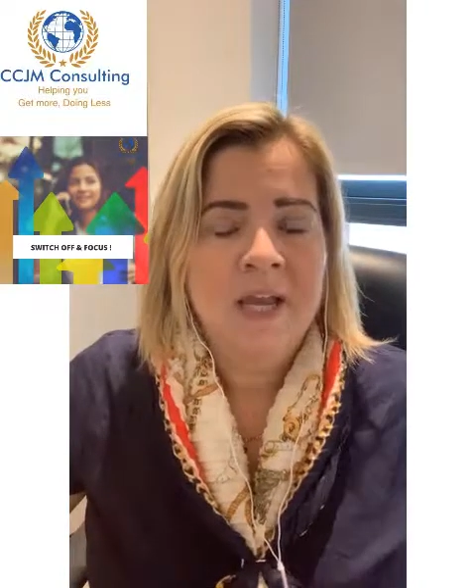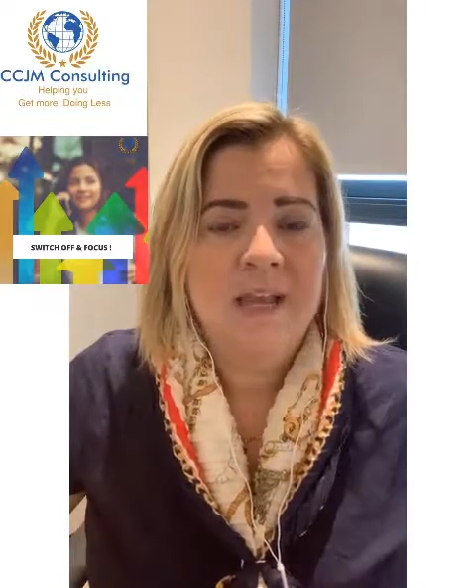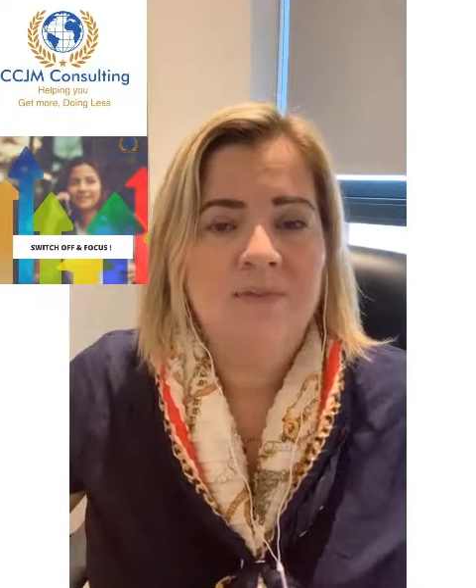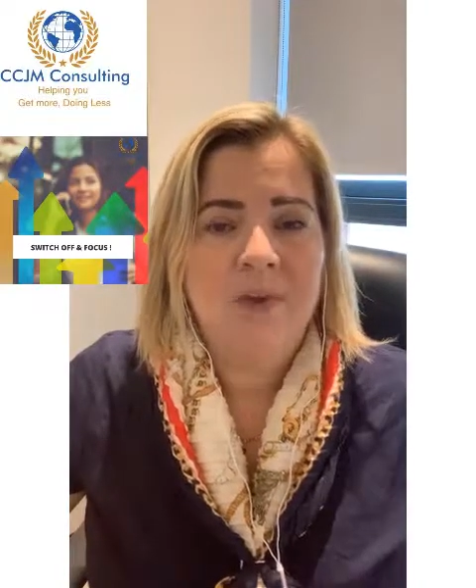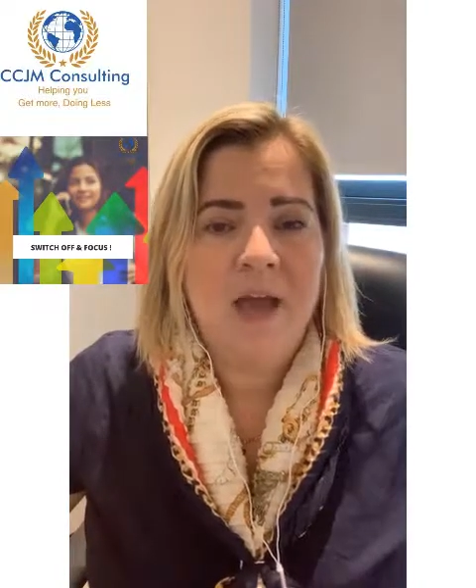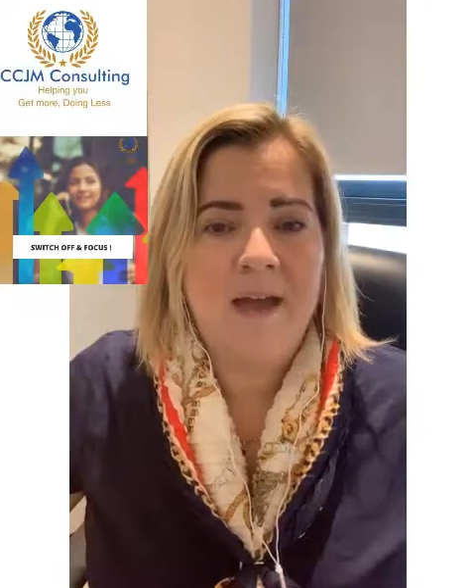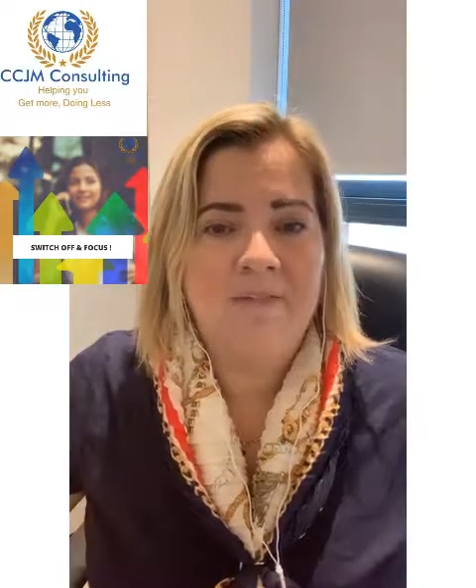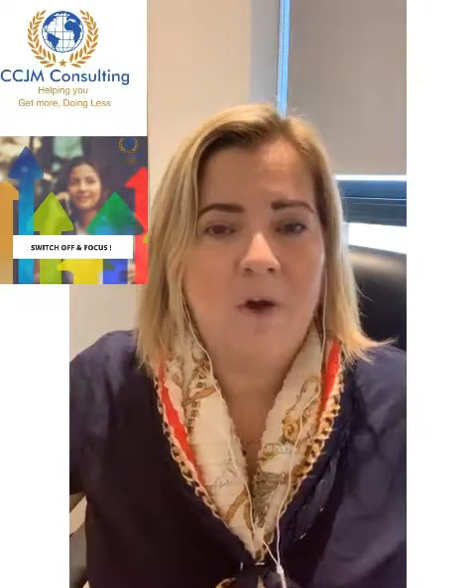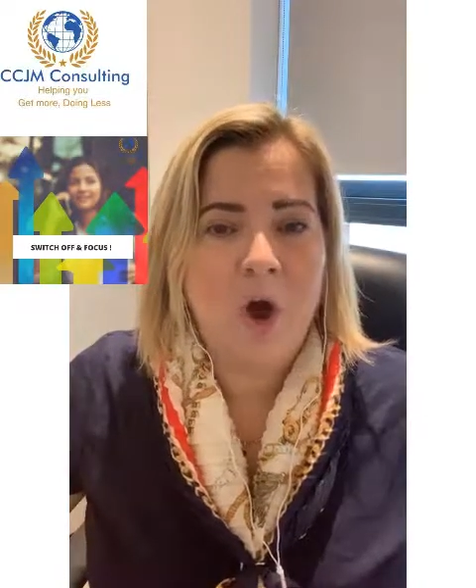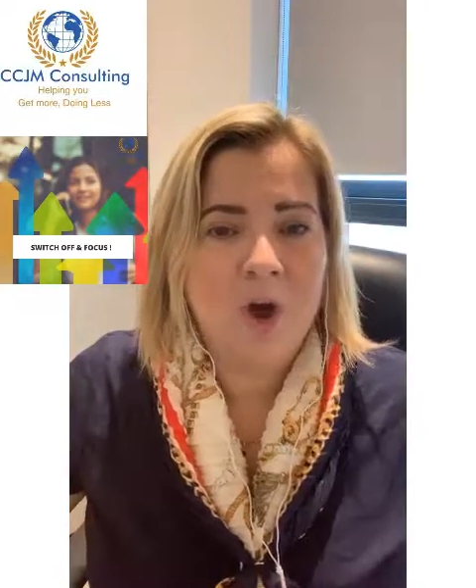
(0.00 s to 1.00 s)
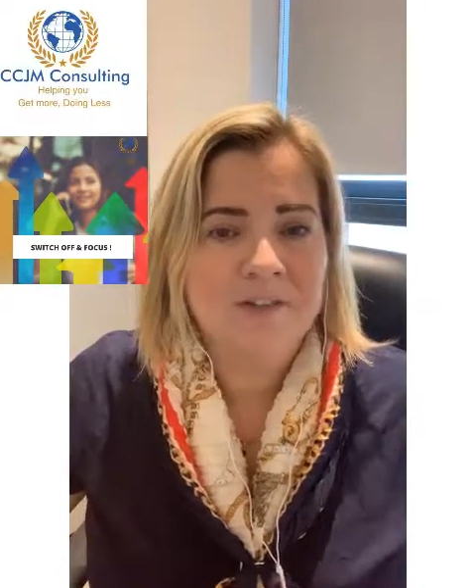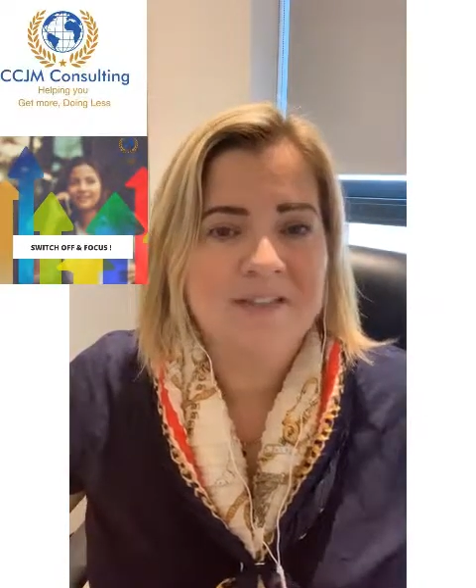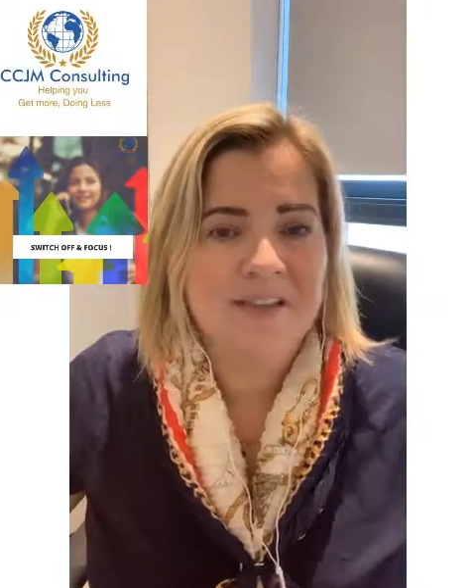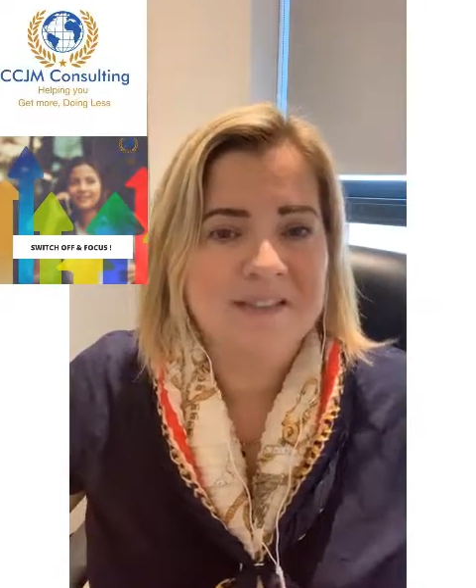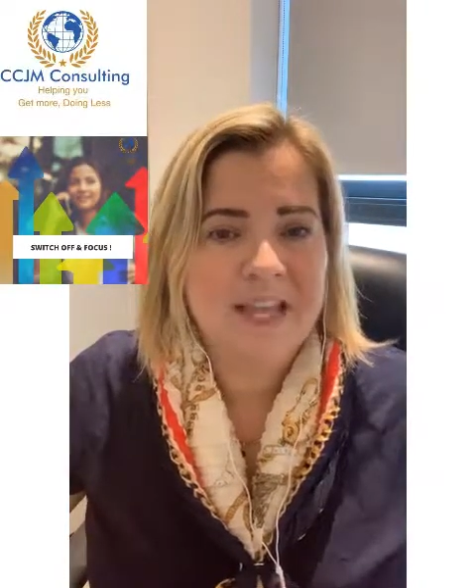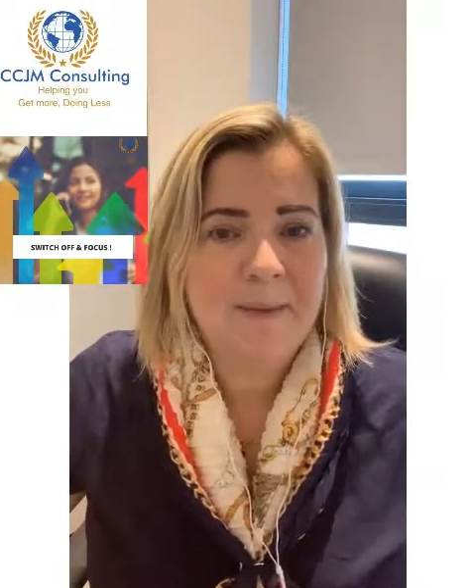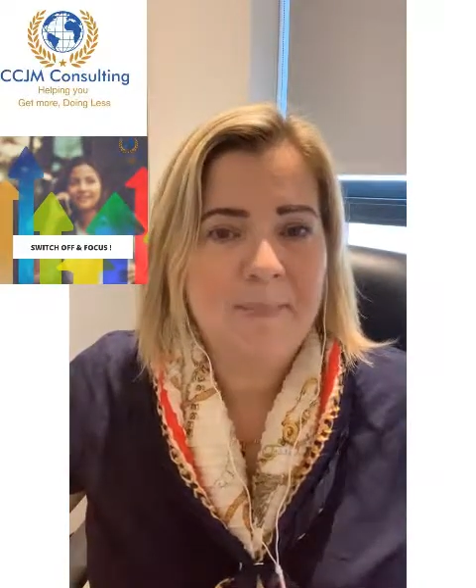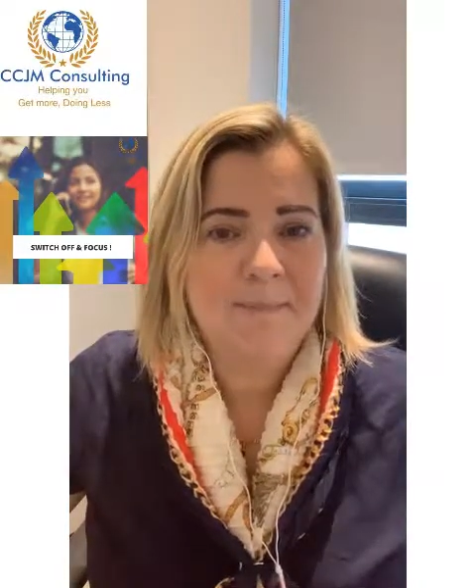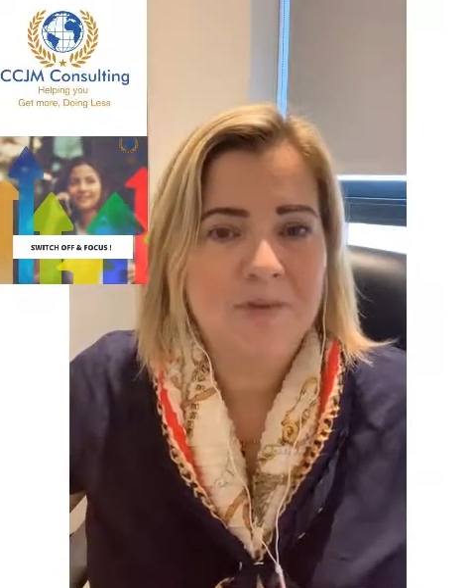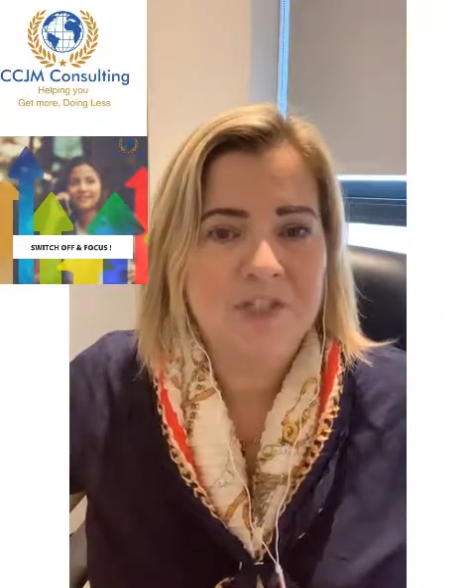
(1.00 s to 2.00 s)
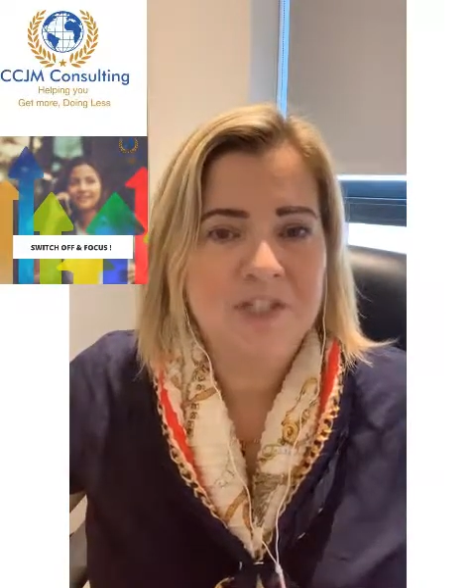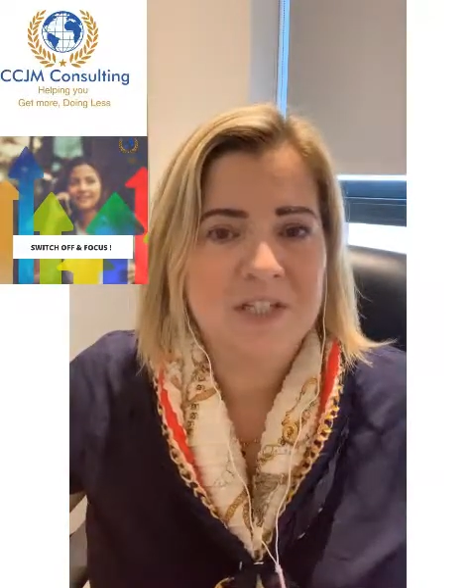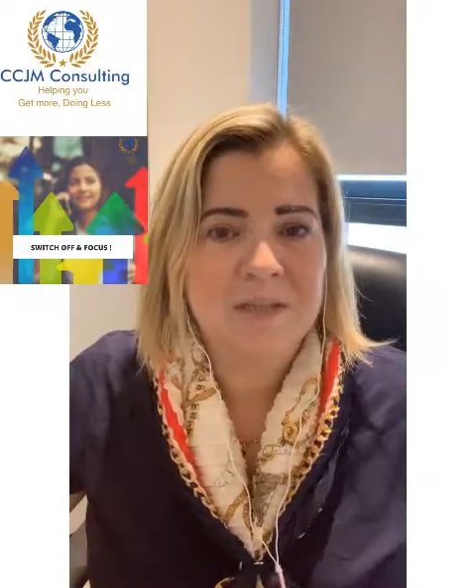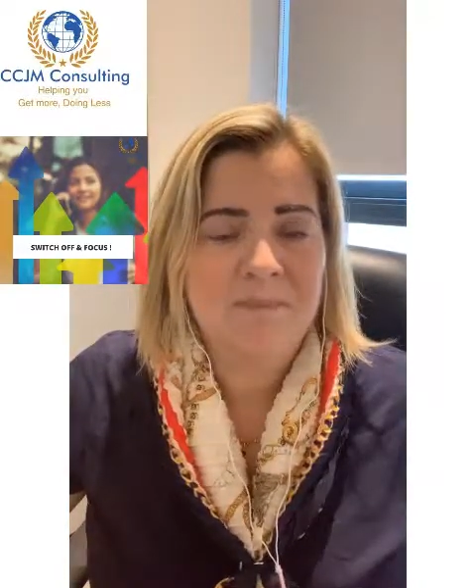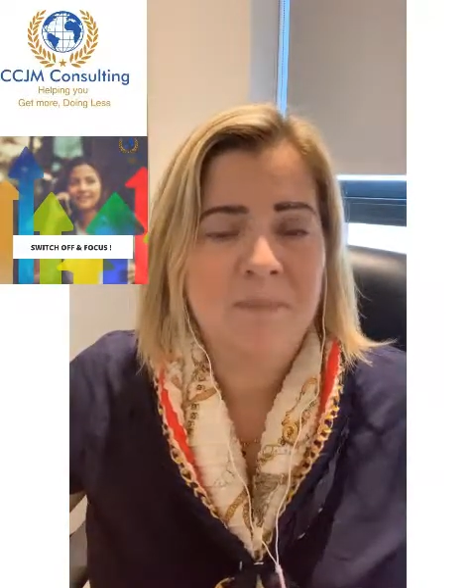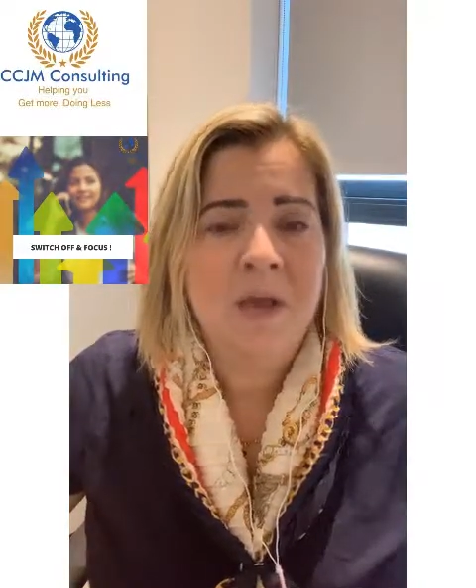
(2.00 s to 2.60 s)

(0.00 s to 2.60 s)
if you have a hot desking membership.